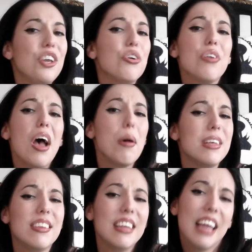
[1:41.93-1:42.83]
You're not
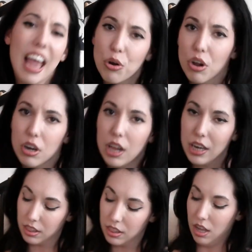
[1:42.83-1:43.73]
missing out on
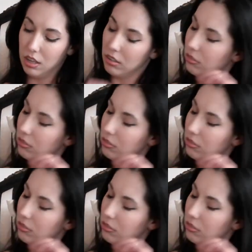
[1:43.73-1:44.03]
anything,